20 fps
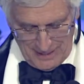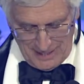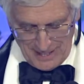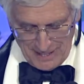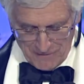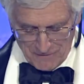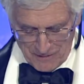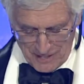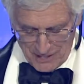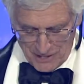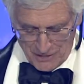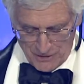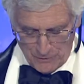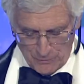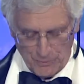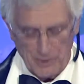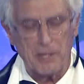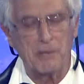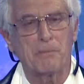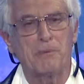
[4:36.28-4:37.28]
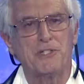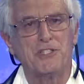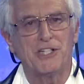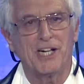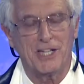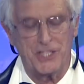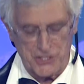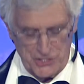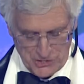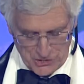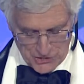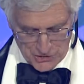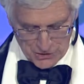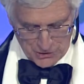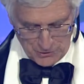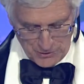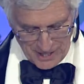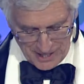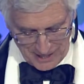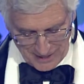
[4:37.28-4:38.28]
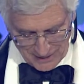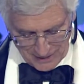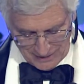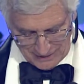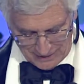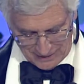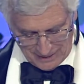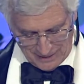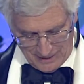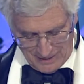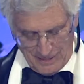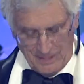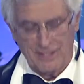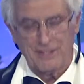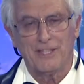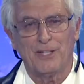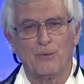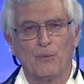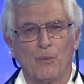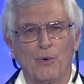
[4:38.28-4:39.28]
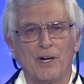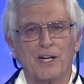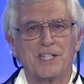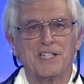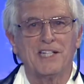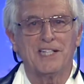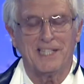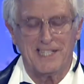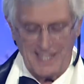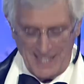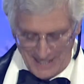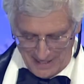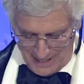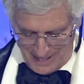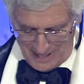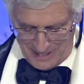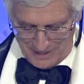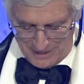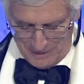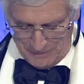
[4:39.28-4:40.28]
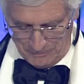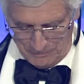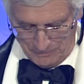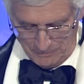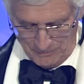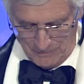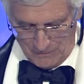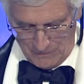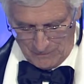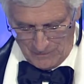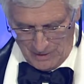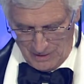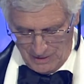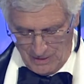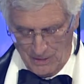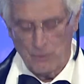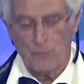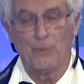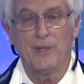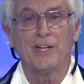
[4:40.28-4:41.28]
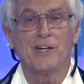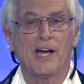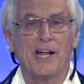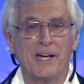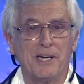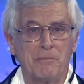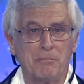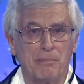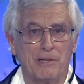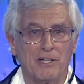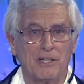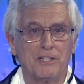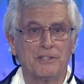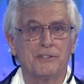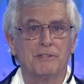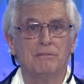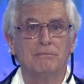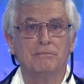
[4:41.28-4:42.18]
He invented a rear projection screen that worked in daylight. We got it built